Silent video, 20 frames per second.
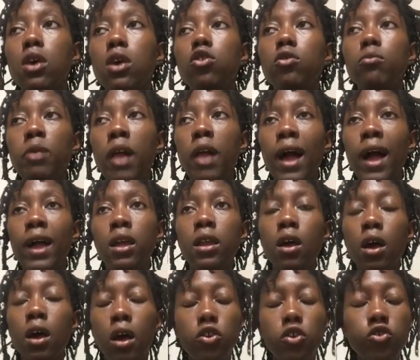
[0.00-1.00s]
you're blocking
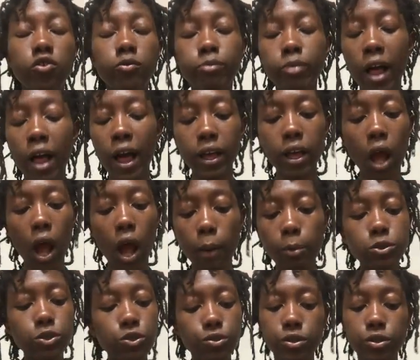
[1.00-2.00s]

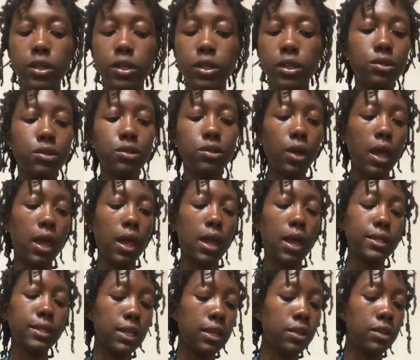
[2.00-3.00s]
opportunities,
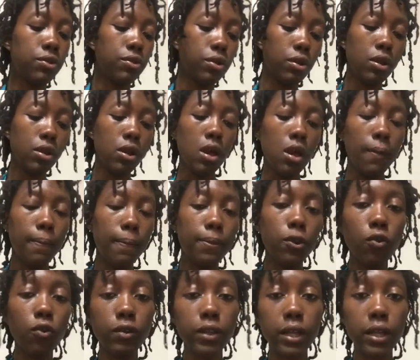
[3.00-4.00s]
okay? It's either
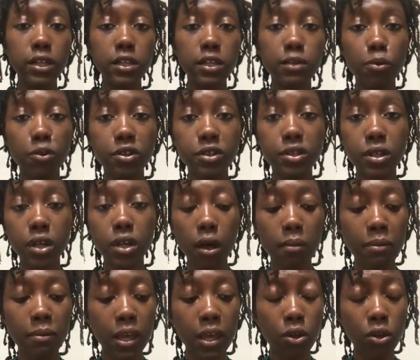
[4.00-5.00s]
you're gonna let this person
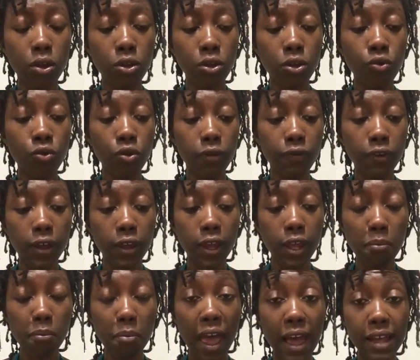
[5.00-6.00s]
come in, or you're gonna
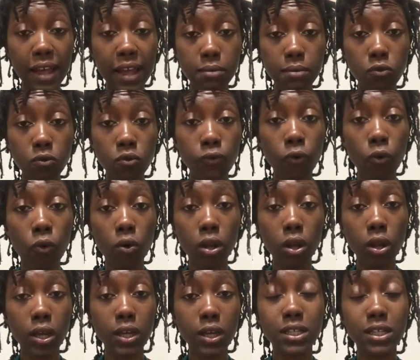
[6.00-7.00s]
forget the past and move
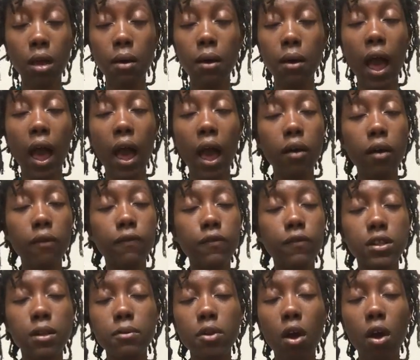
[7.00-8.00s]
on. Because
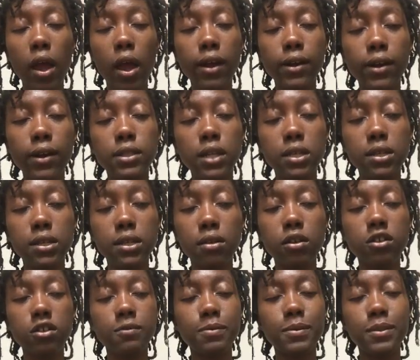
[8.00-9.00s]
for some of y'all air signs
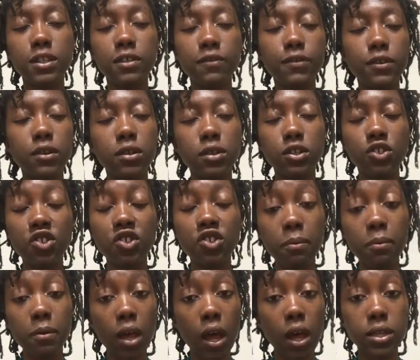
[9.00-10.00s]
out there, specifically
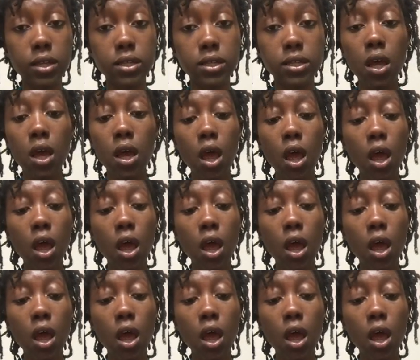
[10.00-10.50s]
Geminis,